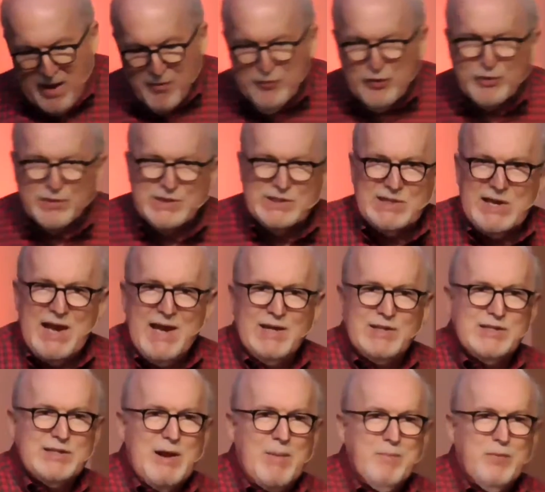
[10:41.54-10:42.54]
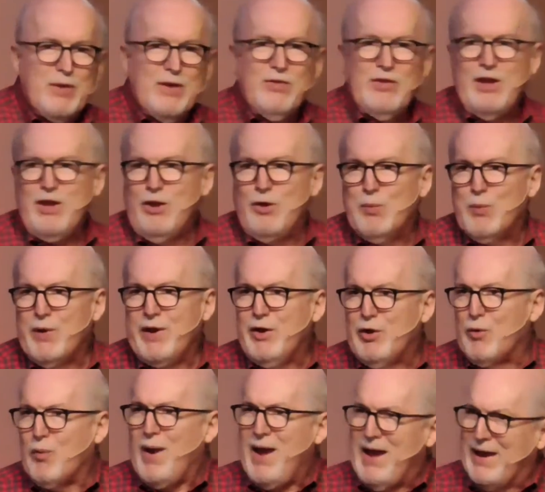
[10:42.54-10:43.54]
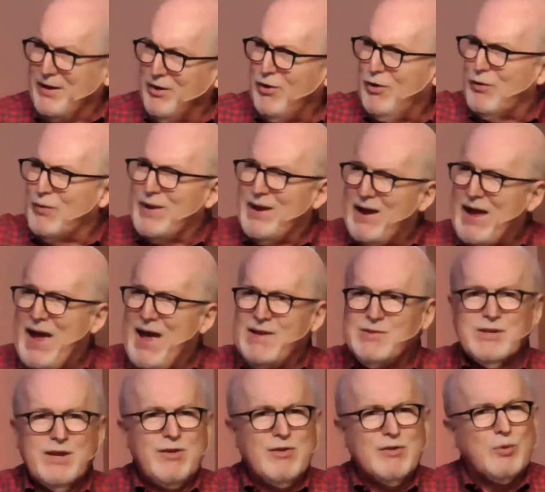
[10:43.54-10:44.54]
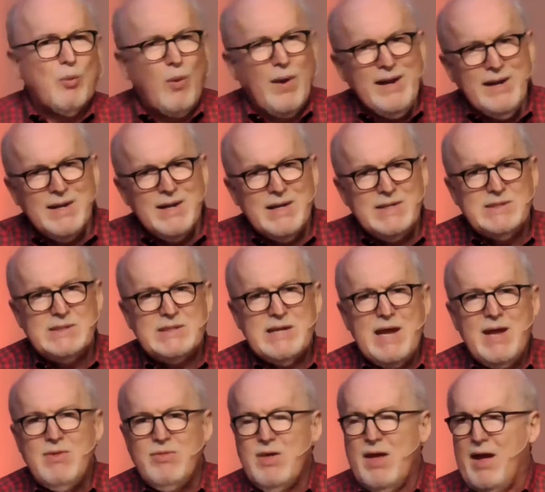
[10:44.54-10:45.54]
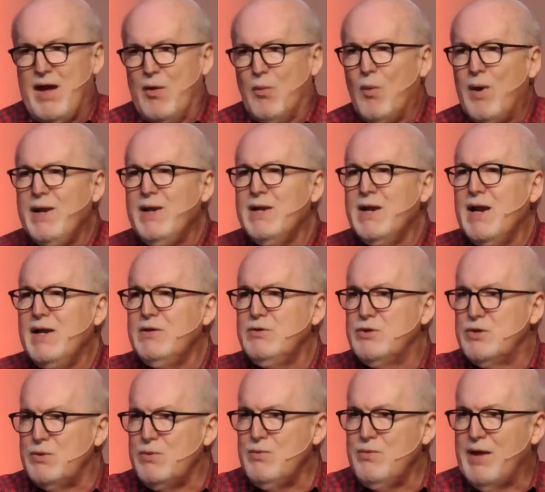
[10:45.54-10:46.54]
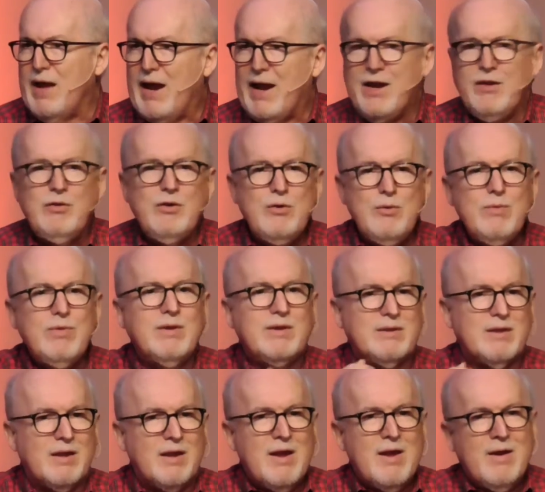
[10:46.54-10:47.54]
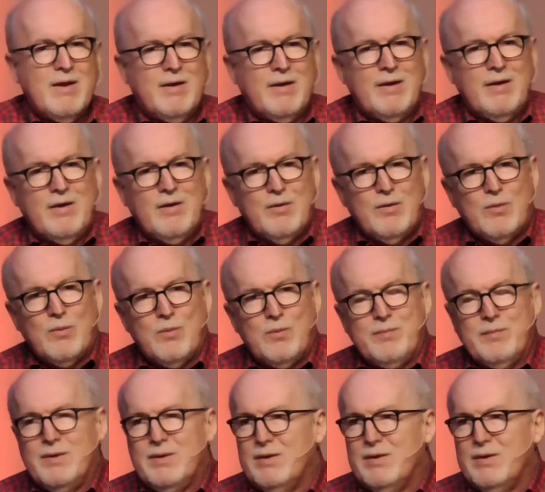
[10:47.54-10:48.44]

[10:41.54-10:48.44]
after saying something that you regret, and asking, why did I say that? Why did I do that? I knew what